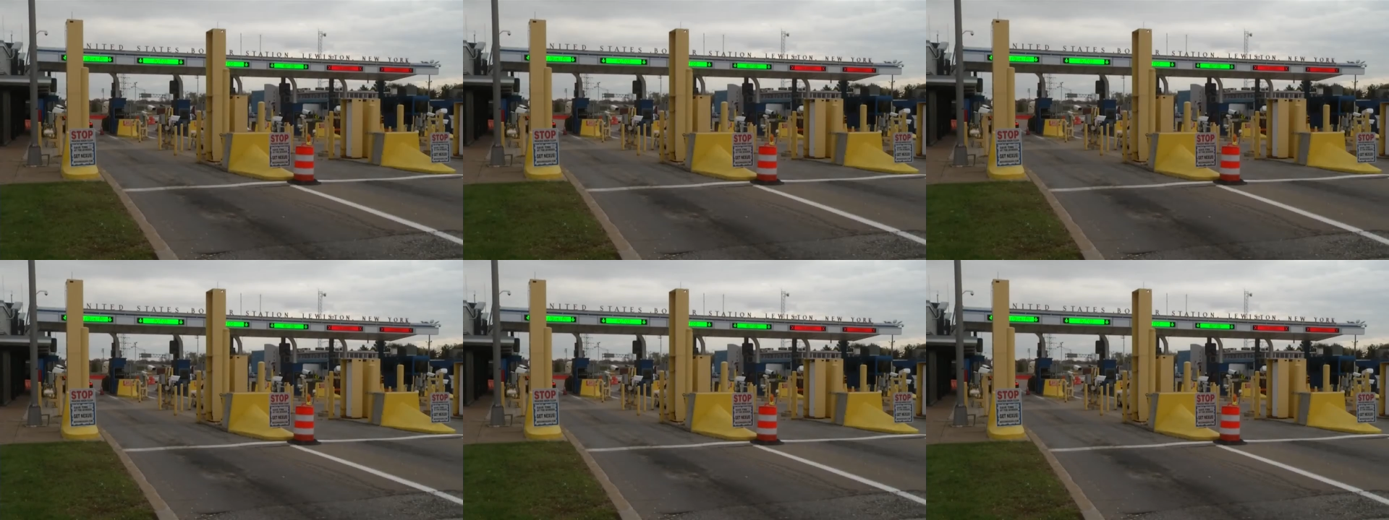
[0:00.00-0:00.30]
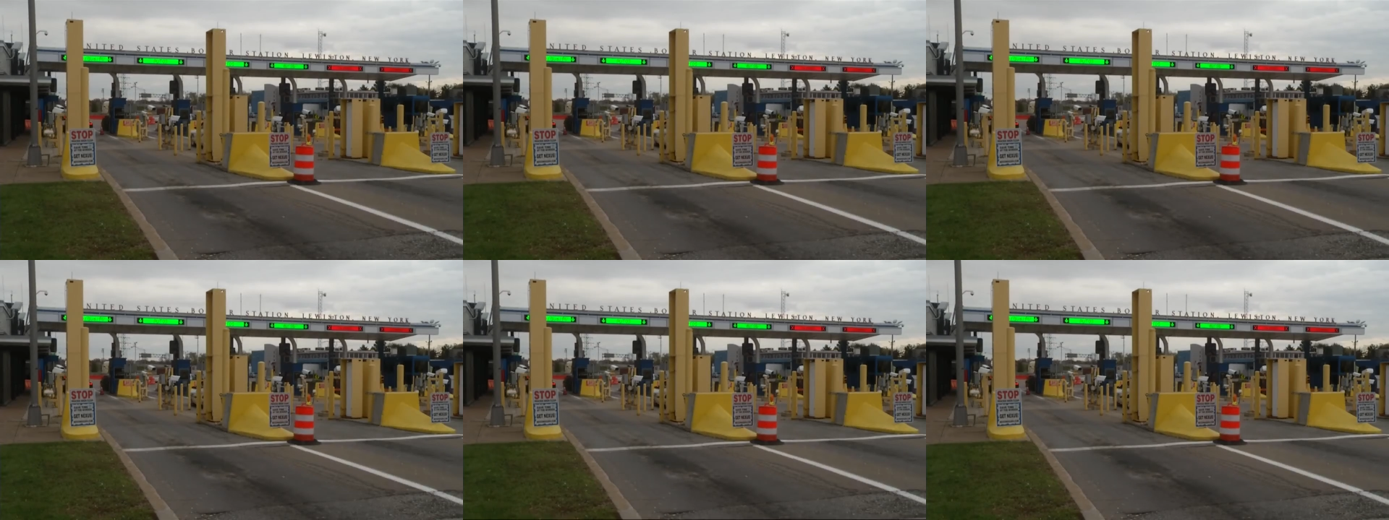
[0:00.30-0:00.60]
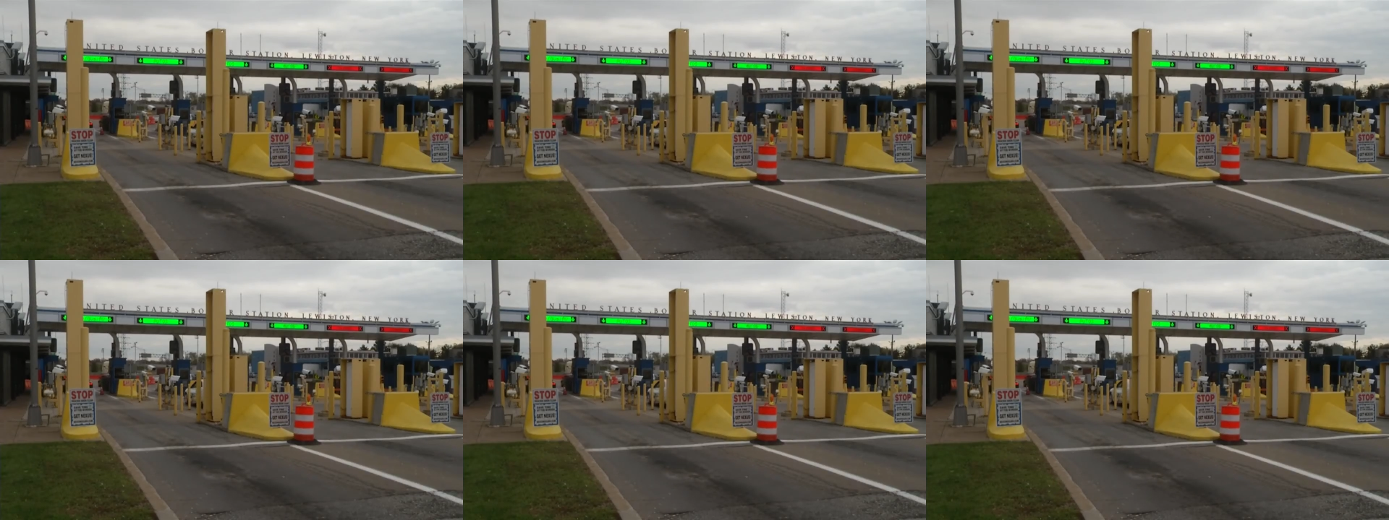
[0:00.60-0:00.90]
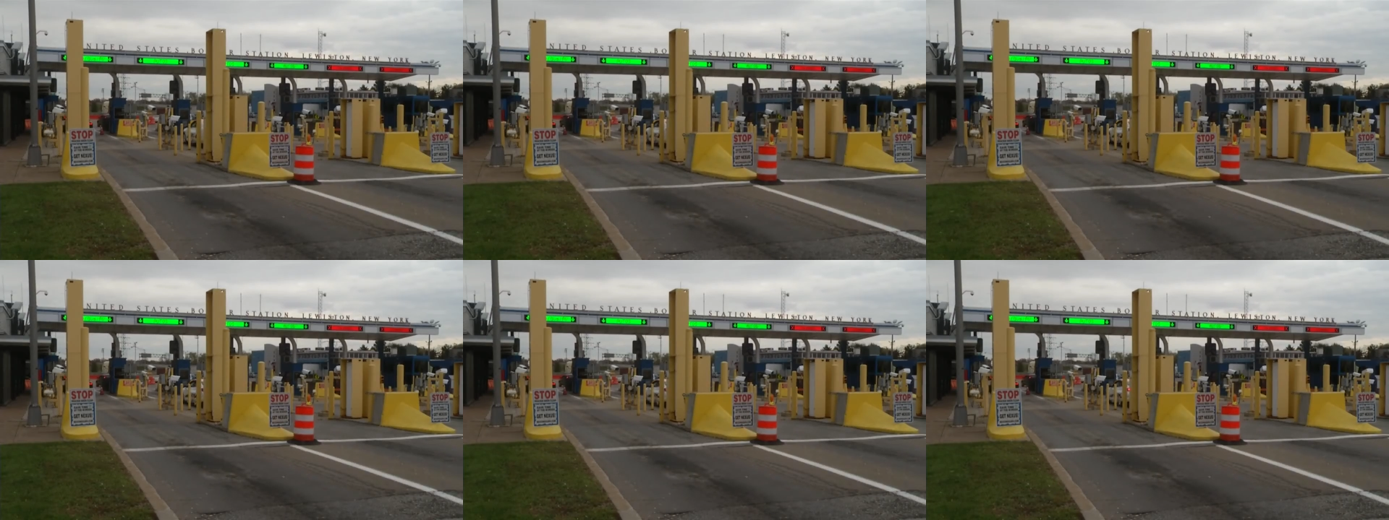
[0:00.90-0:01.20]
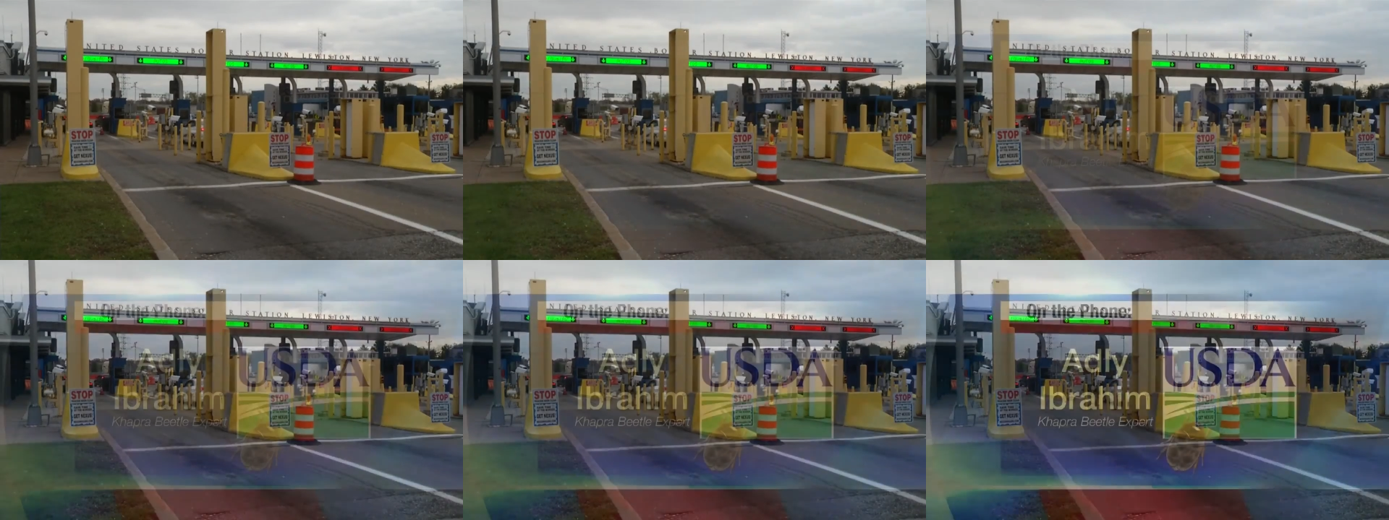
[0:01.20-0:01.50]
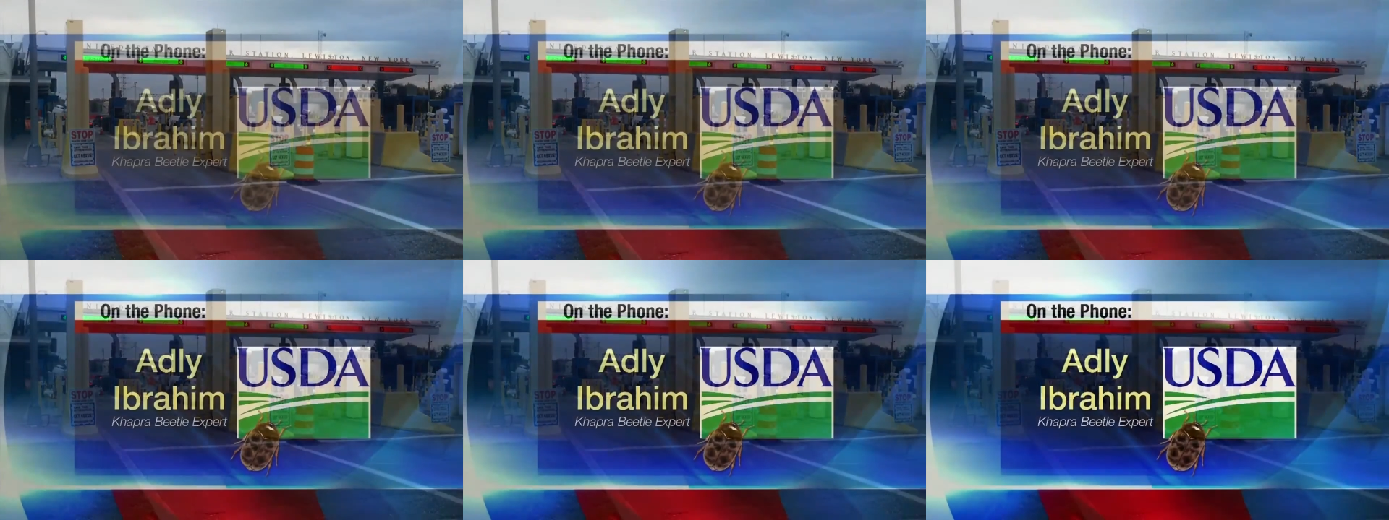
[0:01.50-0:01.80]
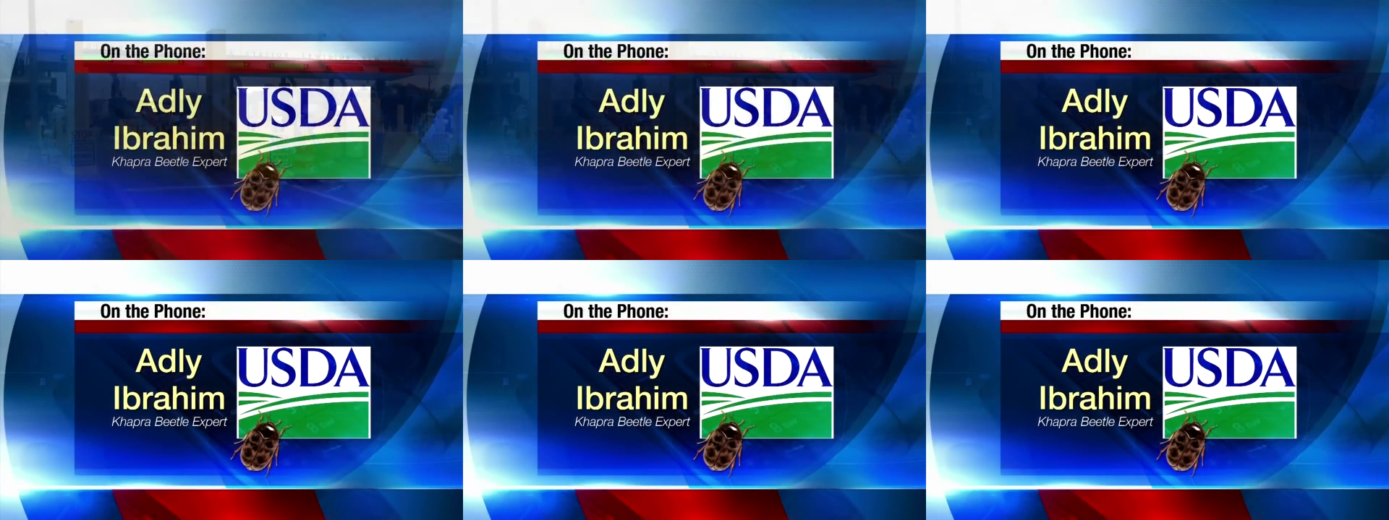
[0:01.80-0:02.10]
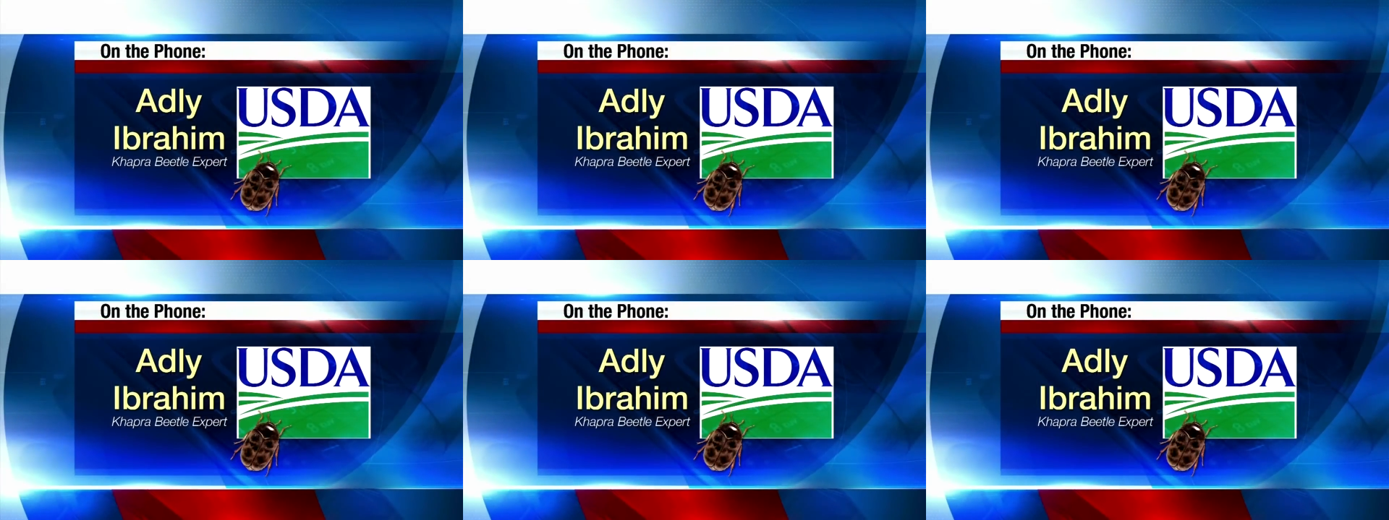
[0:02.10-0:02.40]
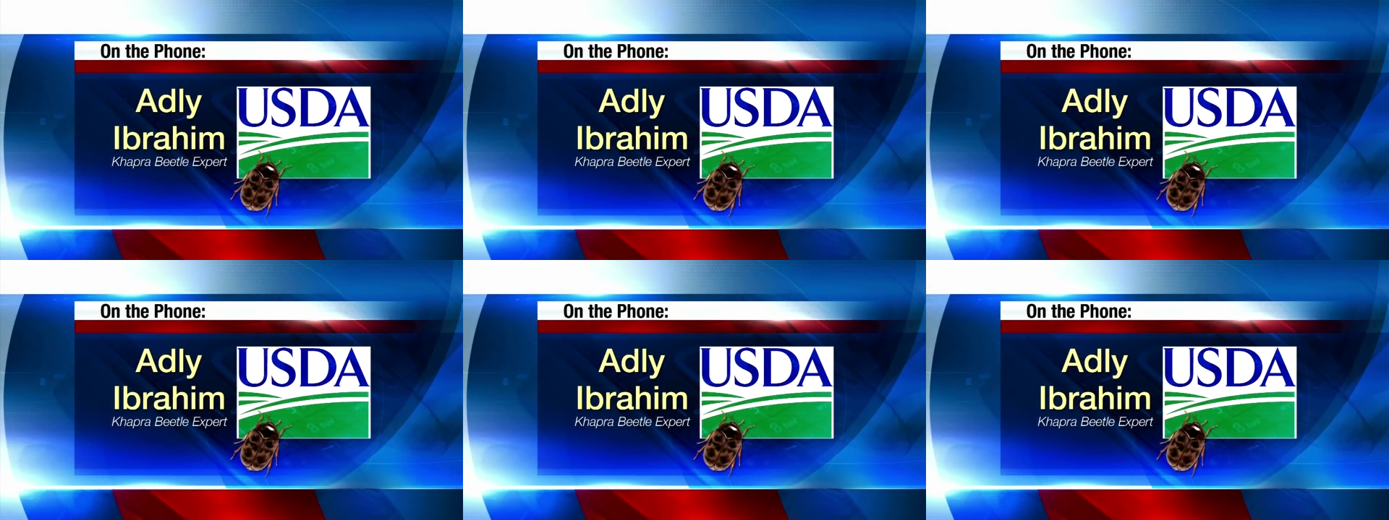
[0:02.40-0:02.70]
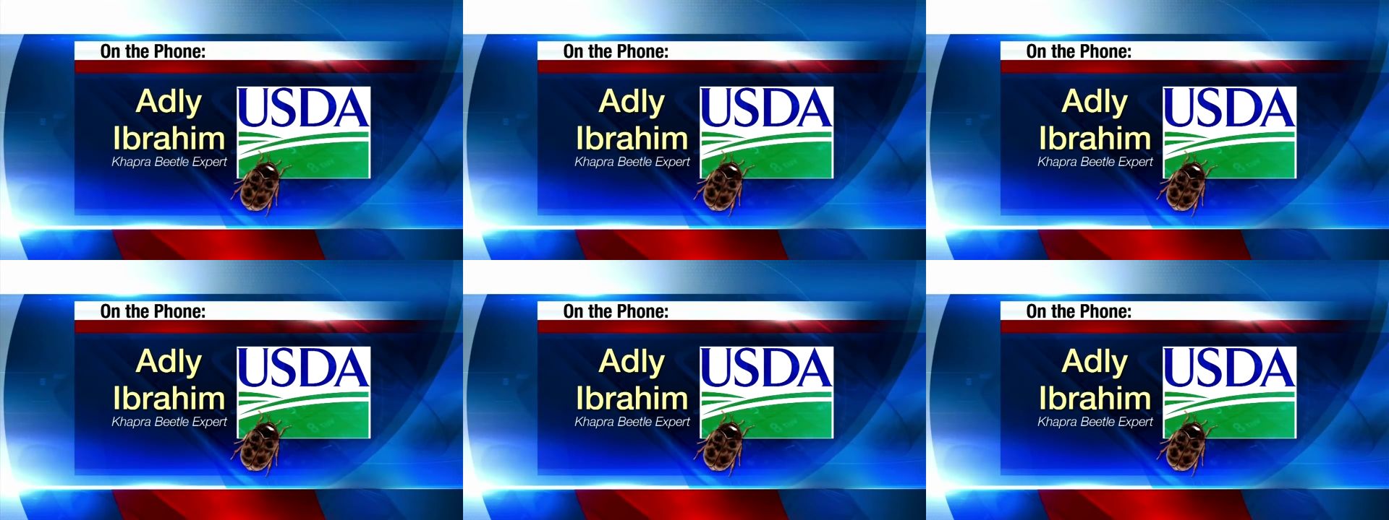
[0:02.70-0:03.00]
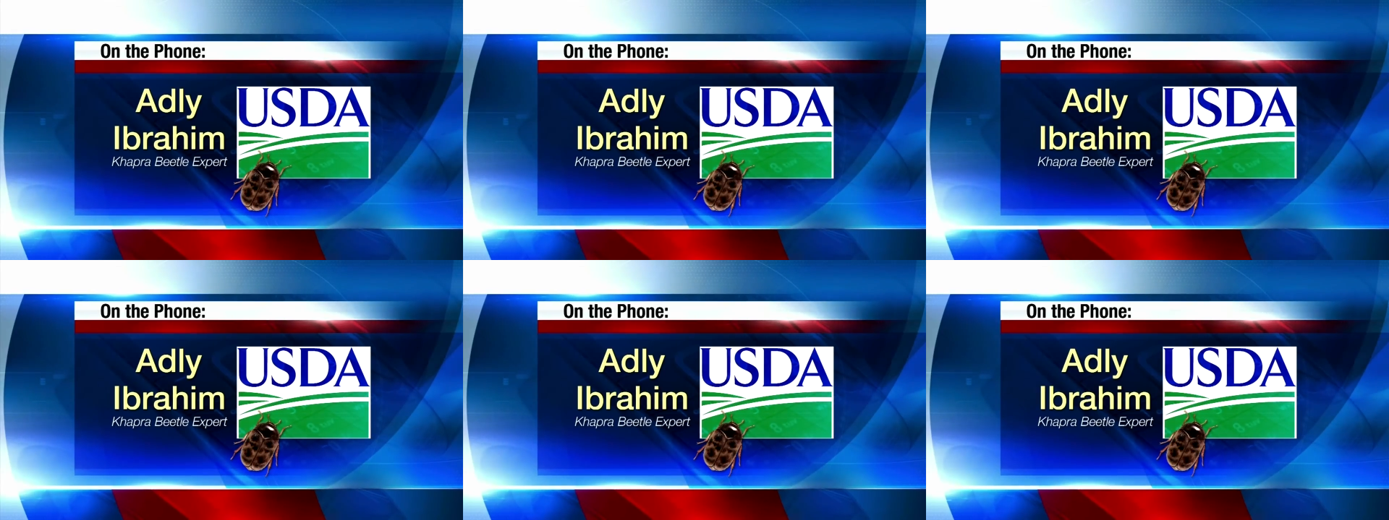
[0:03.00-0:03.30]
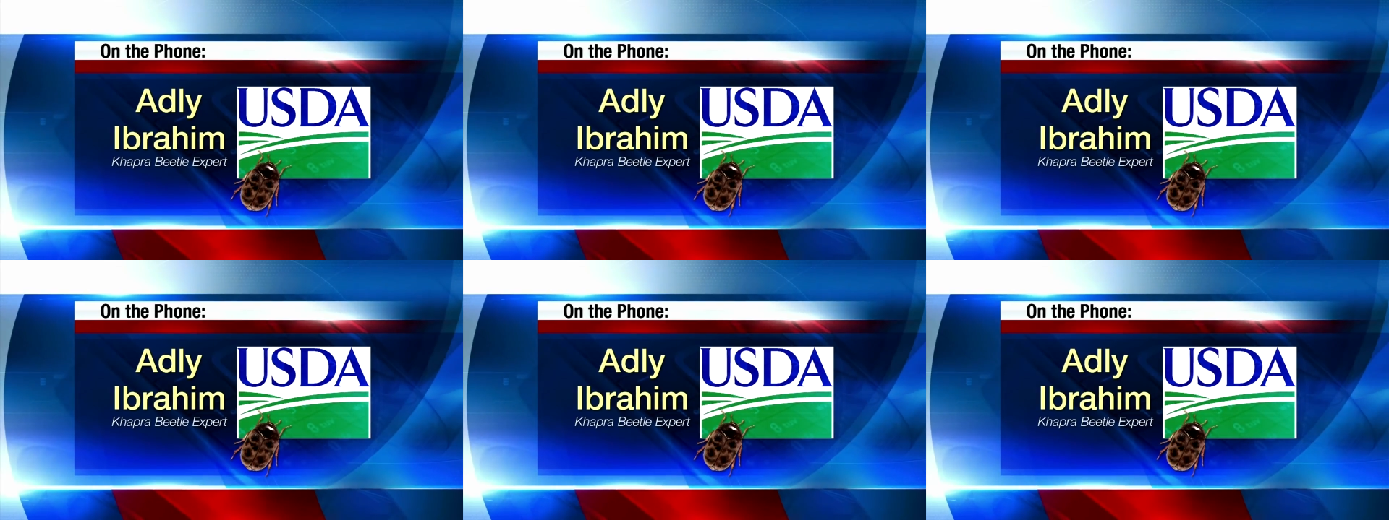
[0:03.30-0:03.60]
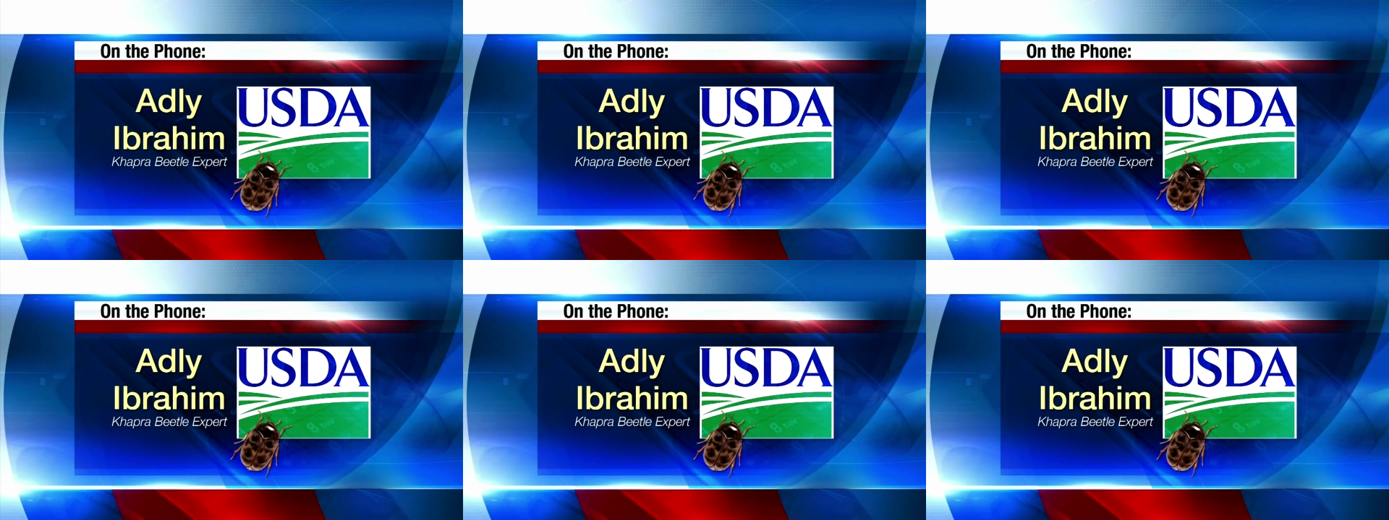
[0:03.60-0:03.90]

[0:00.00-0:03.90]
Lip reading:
[unreadable: no face in view]